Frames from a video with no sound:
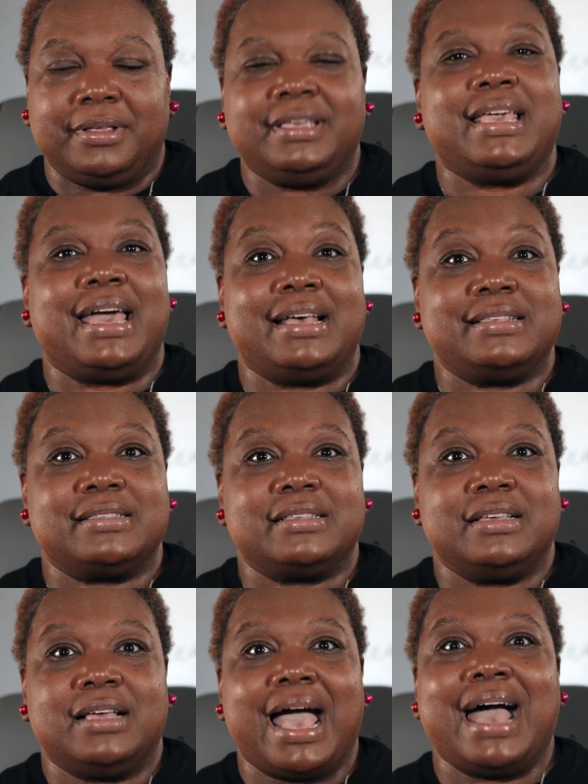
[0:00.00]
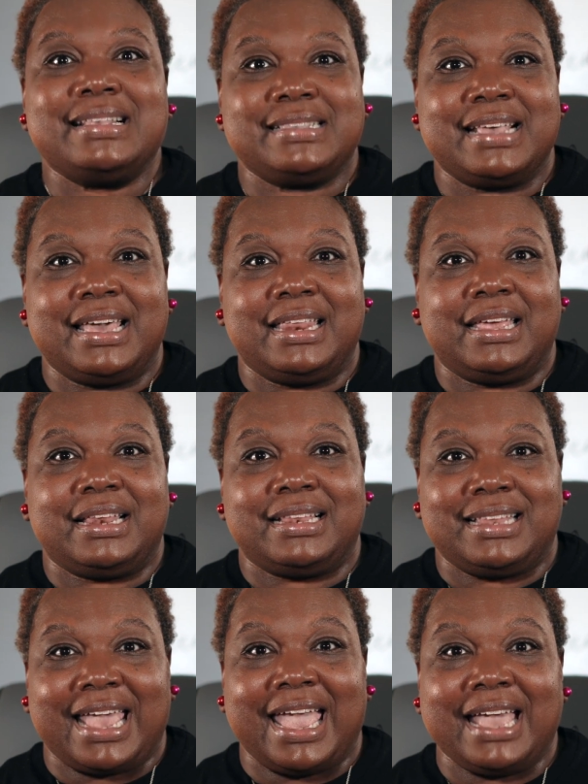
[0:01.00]
Yes, I said
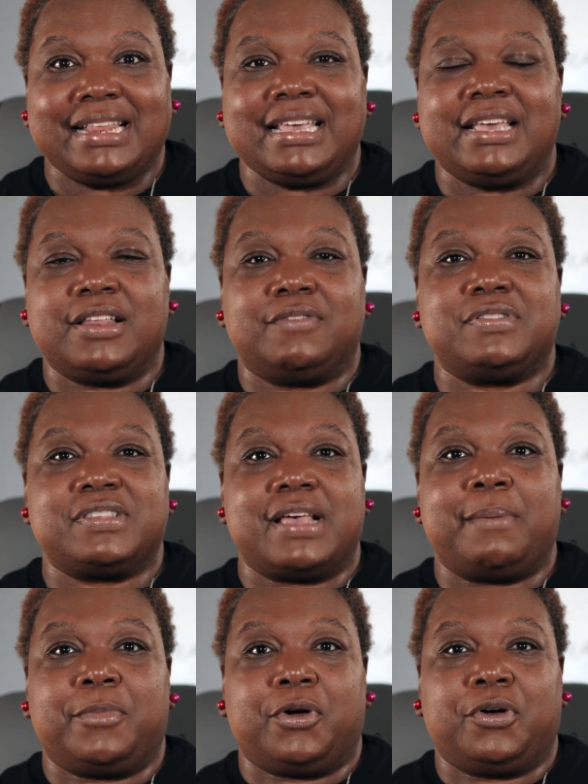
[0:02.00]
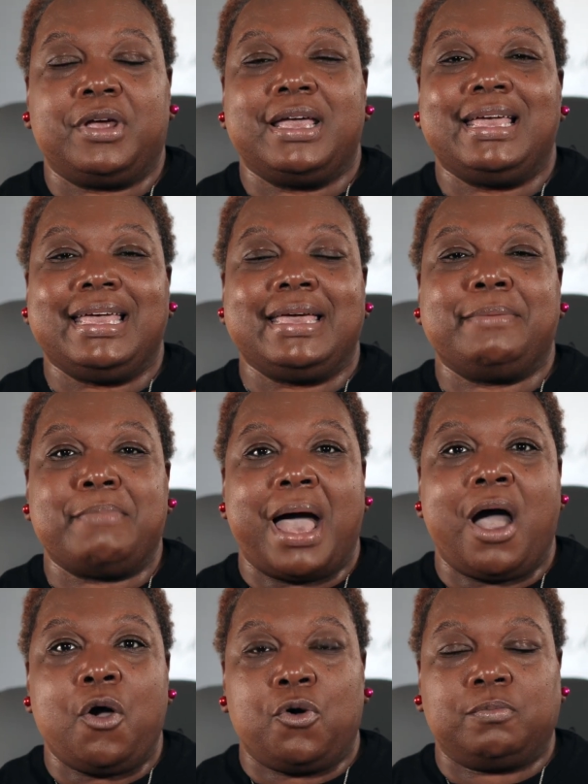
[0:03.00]
it, dead heat of summer in
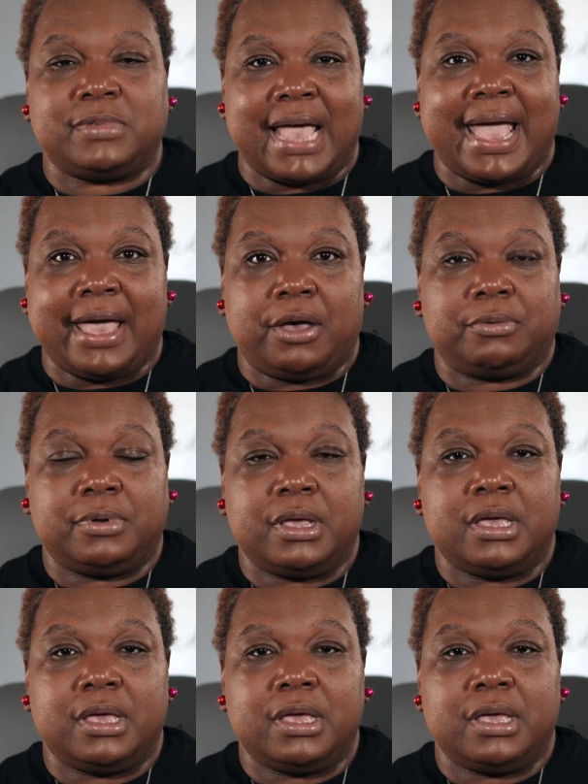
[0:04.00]
my hometown.